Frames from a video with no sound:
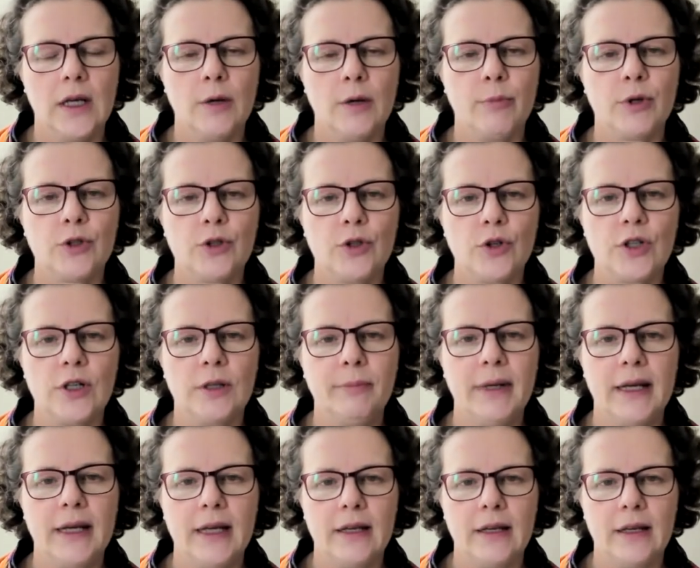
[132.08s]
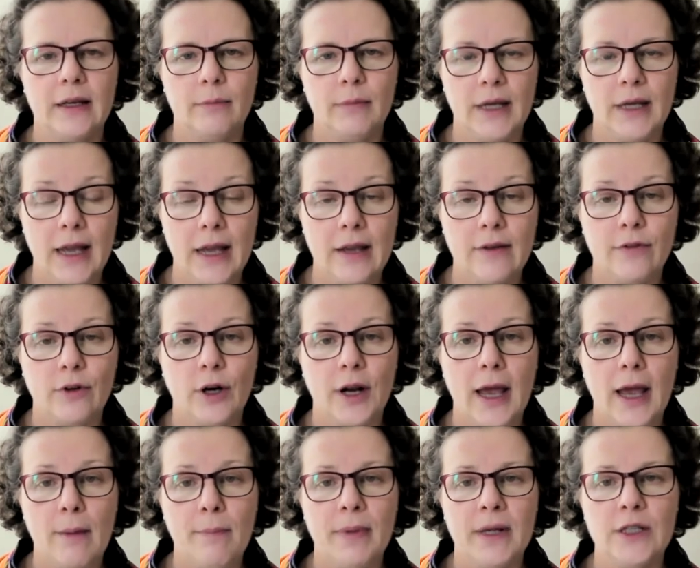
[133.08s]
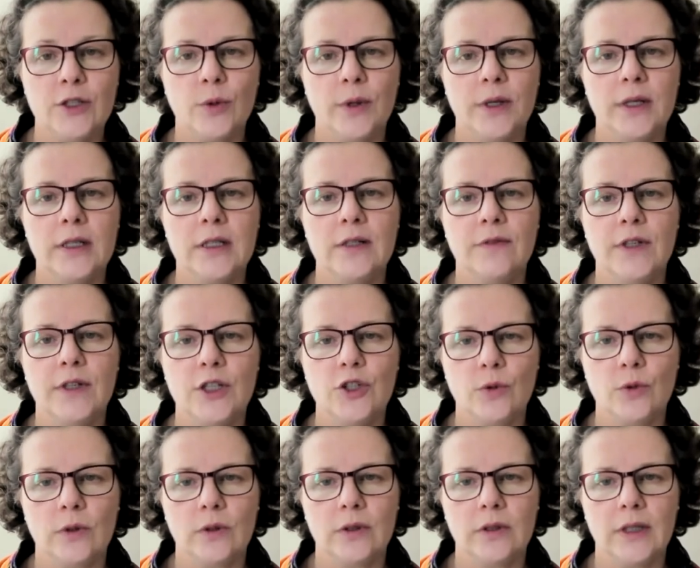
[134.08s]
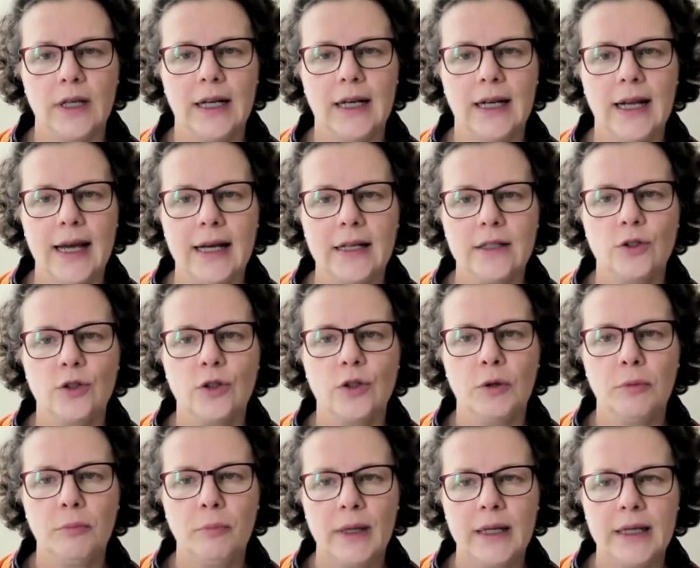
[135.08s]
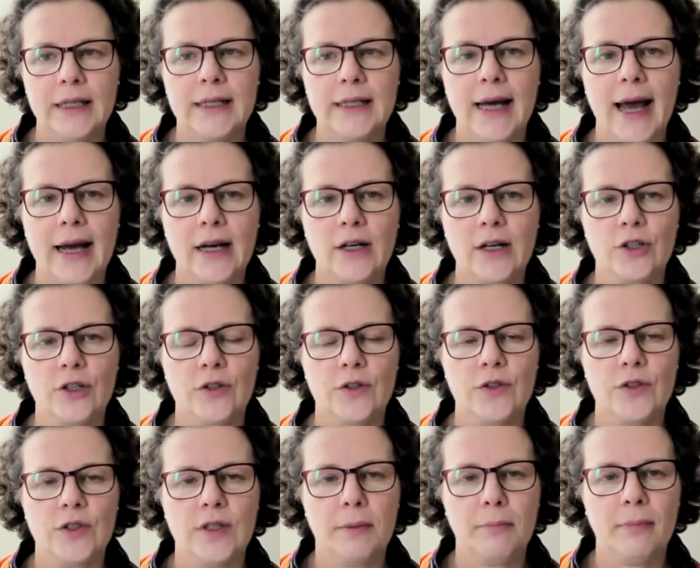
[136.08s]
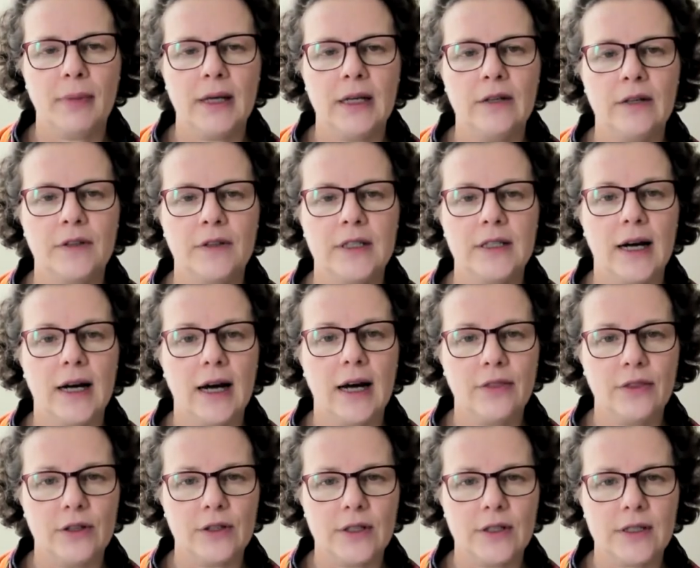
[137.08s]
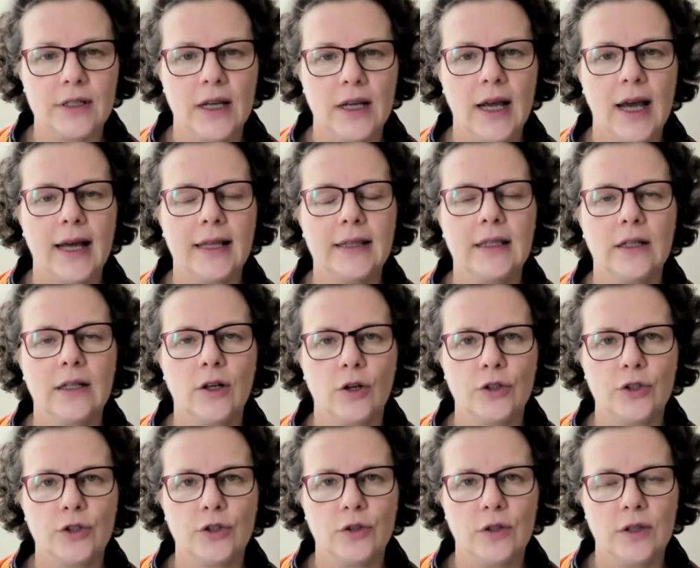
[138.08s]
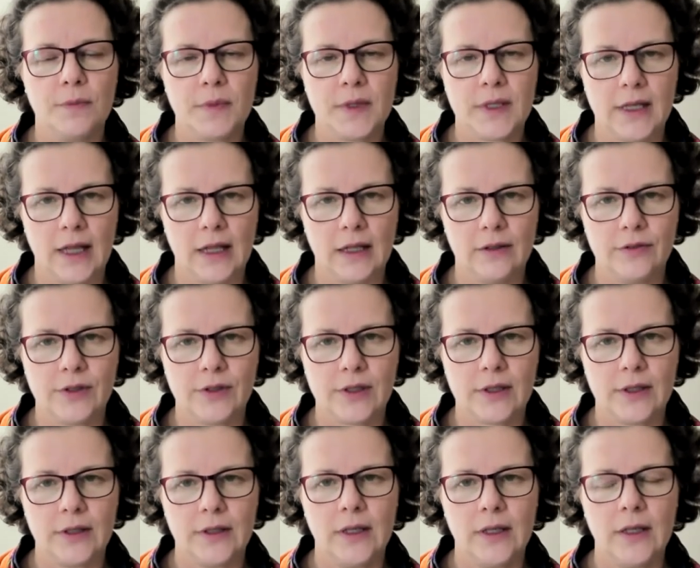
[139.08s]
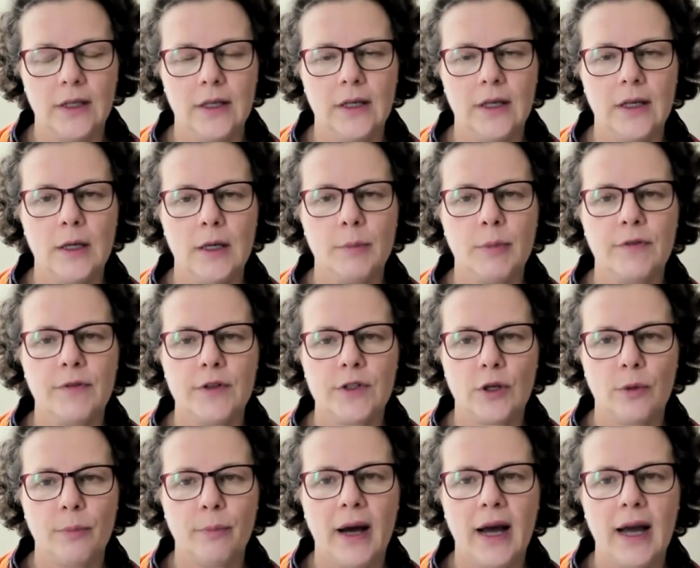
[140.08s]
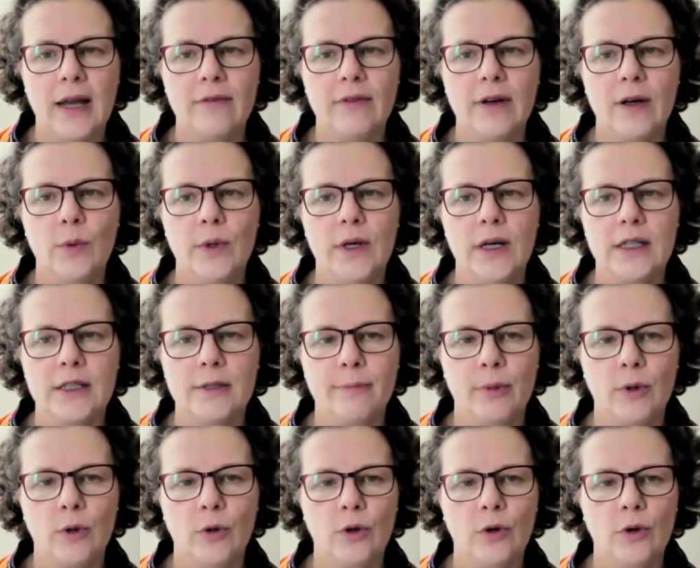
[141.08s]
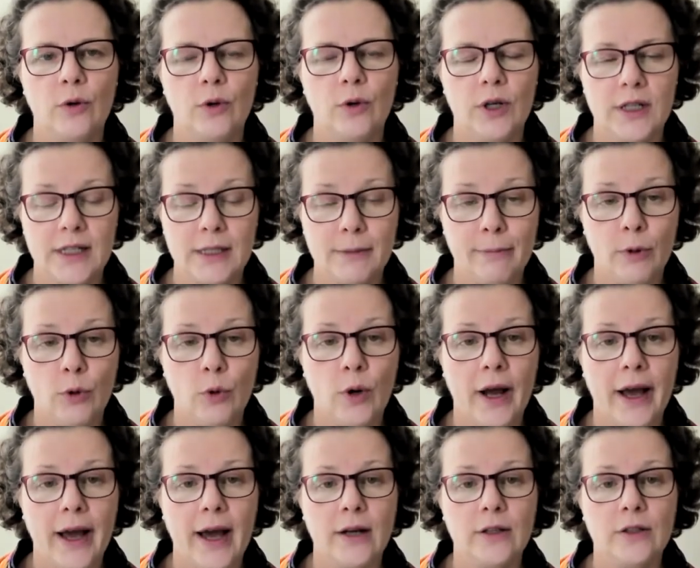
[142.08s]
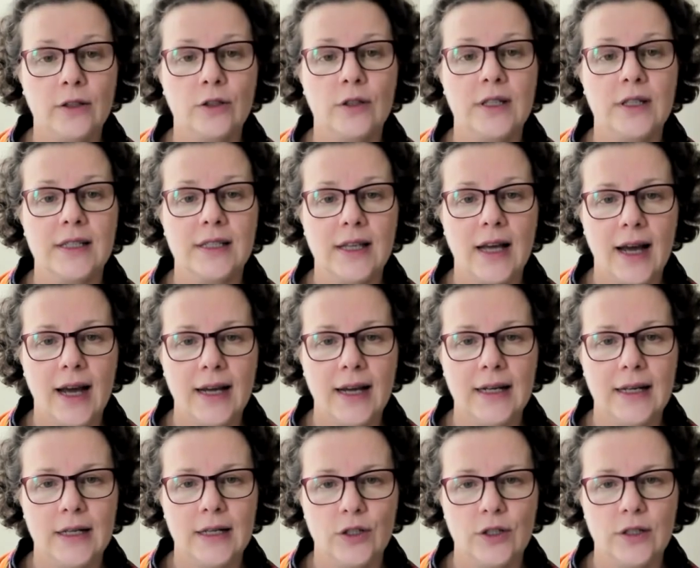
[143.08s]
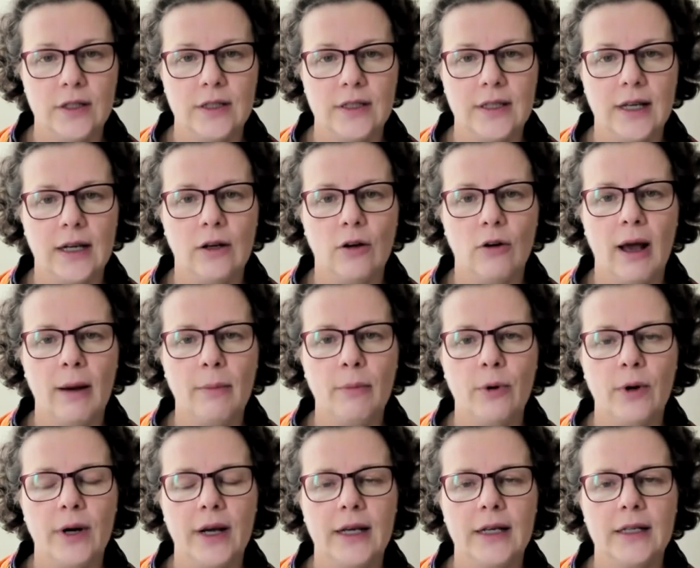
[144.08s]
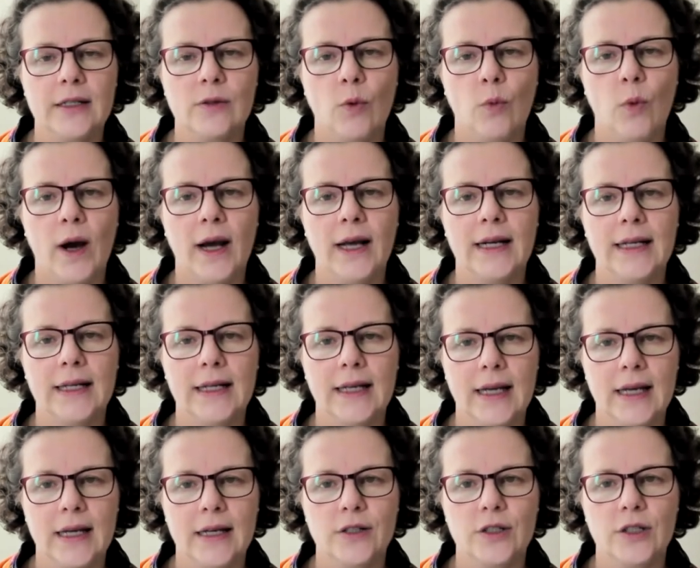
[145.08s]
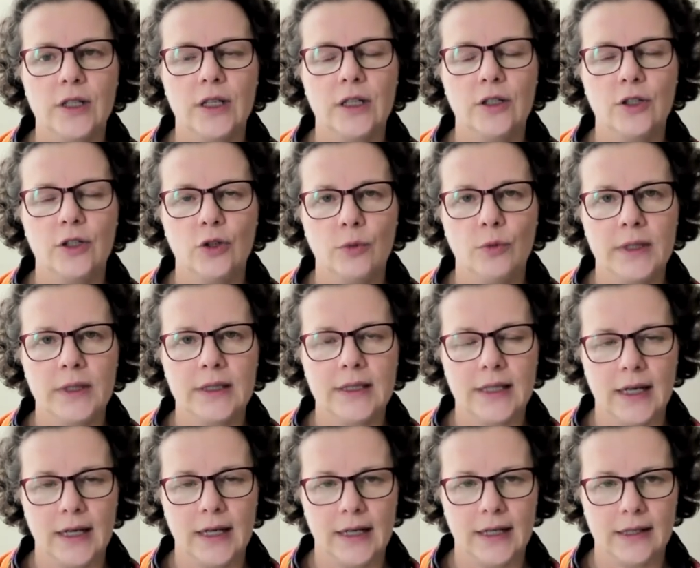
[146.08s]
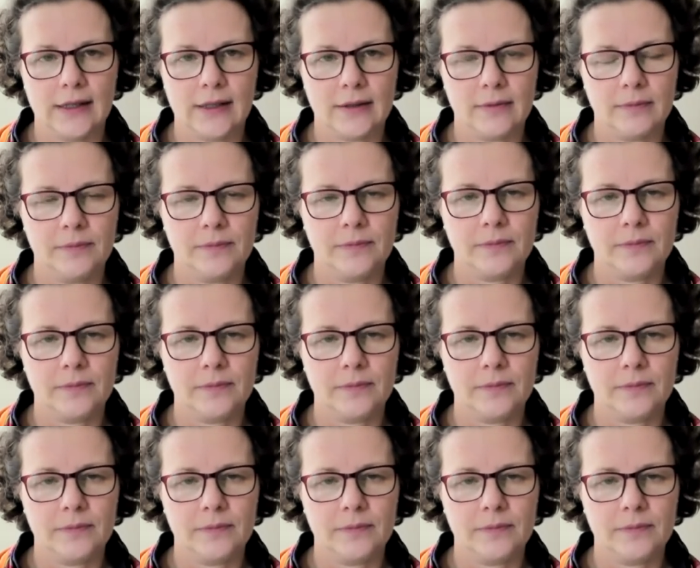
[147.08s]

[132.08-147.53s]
Prosocial be- behavior happens when individuals elect to complete actions that benefit others at the cost to themselves. Professor Paiva will explore, explore how to design agents that collaborate while engaged in human settings.